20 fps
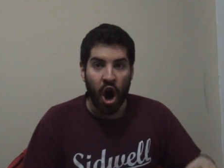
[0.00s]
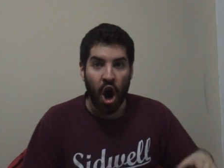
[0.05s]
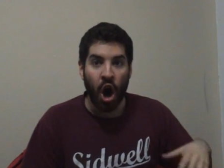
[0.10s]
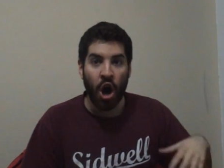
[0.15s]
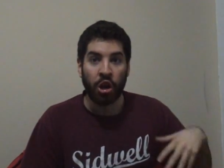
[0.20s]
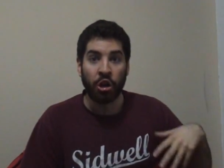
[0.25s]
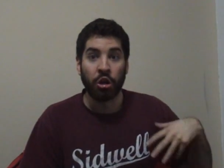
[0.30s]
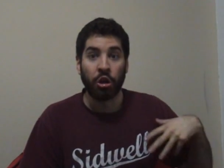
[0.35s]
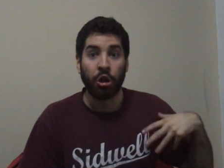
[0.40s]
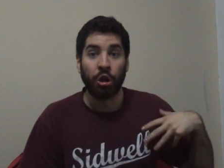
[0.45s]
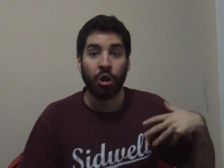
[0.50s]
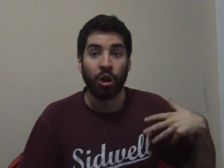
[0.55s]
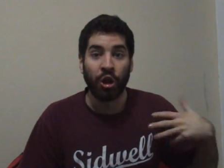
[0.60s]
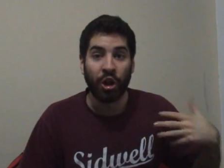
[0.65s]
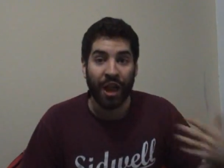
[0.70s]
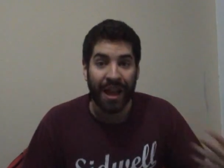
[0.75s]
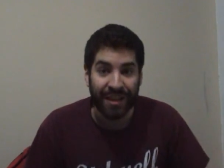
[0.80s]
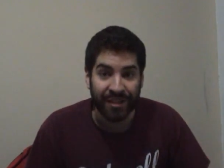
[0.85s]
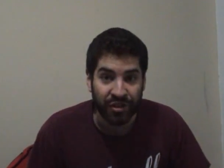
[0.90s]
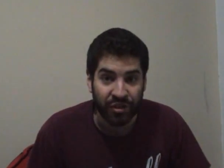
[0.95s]

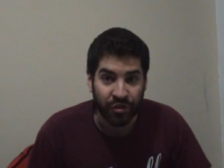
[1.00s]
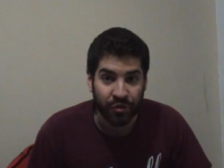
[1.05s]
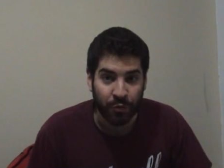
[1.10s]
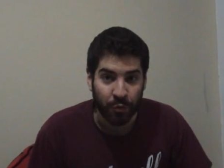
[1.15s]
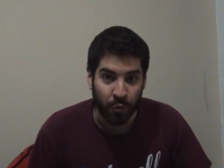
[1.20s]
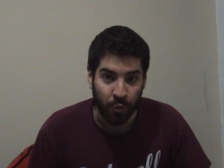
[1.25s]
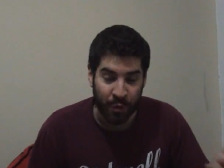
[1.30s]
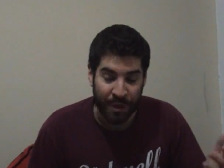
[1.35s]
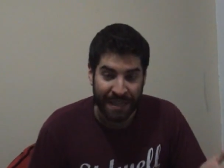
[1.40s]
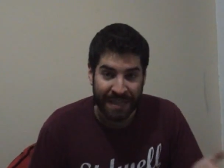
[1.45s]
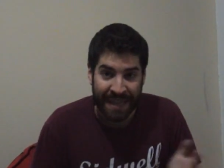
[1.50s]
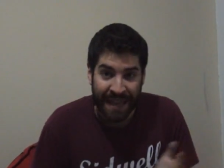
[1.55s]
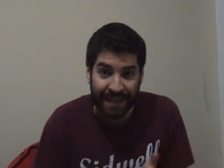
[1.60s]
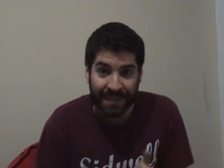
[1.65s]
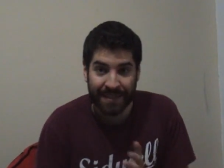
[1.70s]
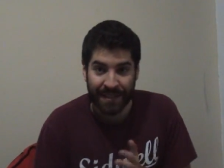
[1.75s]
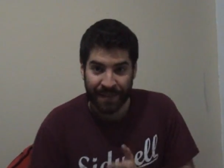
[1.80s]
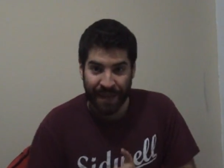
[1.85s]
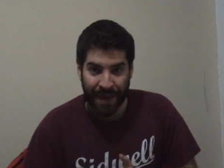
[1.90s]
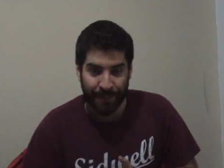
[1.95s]
unless we
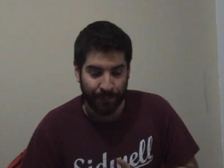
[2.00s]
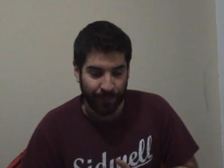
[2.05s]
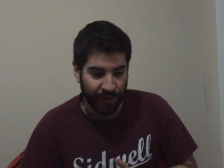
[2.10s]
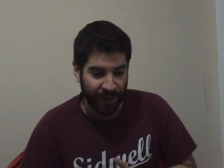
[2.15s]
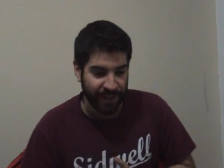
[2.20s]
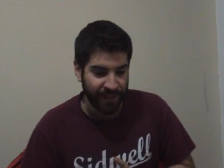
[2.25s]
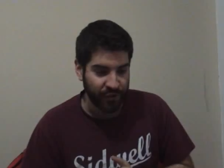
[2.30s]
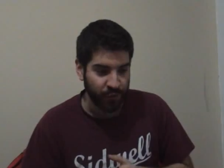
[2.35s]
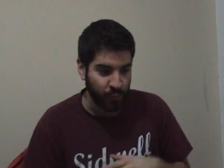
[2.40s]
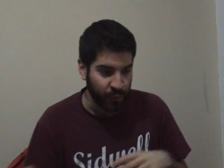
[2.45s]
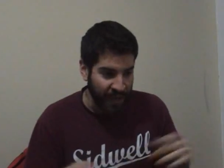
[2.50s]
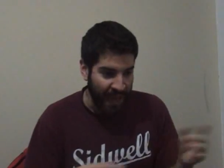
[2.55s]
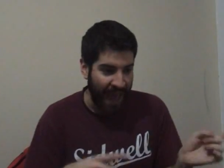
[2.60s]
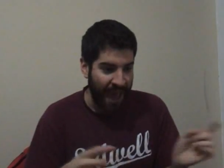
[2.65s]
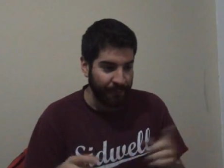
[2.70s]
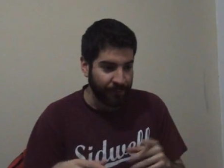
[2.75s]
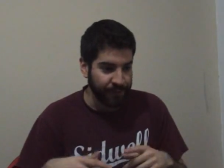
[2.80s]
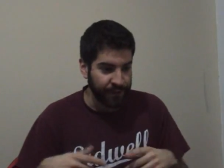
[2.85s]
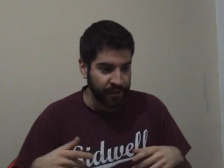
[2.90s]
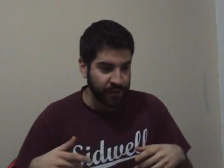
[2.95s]
get to that place. We
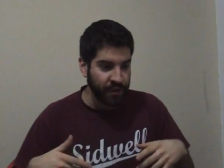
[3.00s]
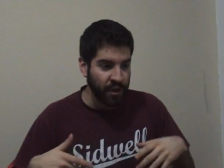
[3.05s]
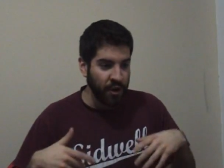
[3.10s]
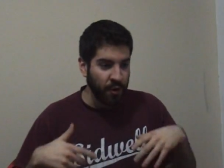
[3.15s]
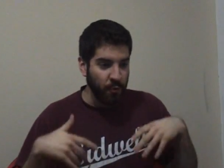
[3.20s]
have to